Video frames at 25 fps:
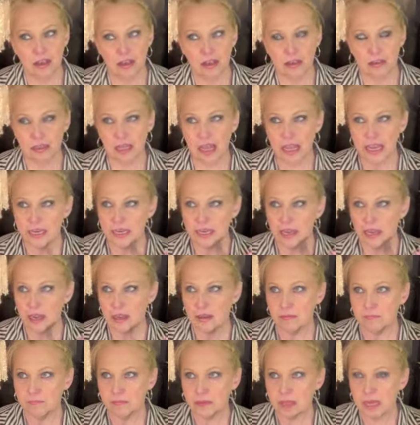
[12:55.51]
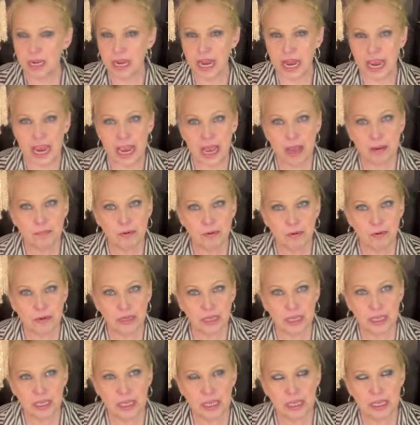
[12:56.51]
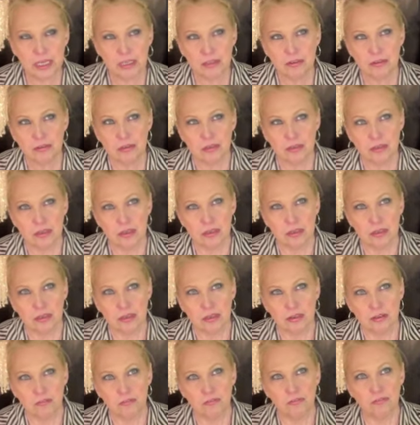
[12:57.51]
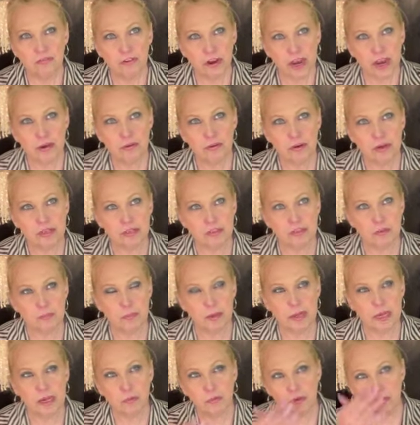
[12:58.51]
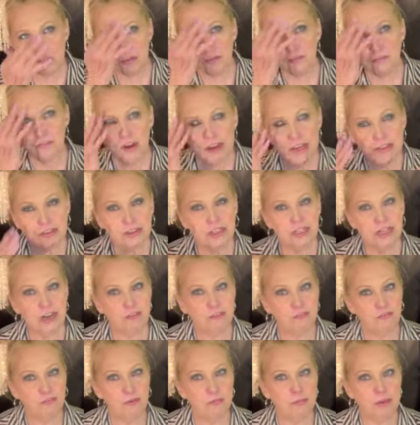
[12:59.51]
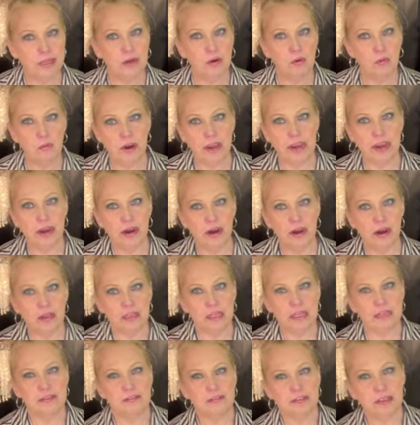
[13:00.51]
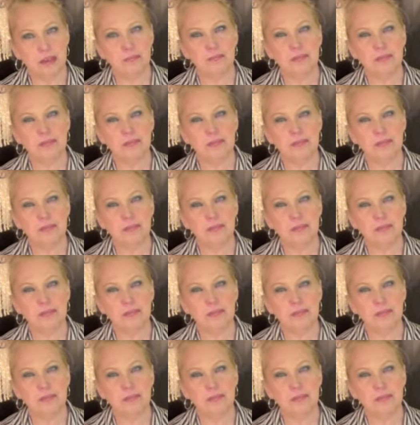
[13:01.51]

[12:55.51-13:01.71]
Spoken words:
like an ambery fragrance, but it was fresh enough for me to wear. Like some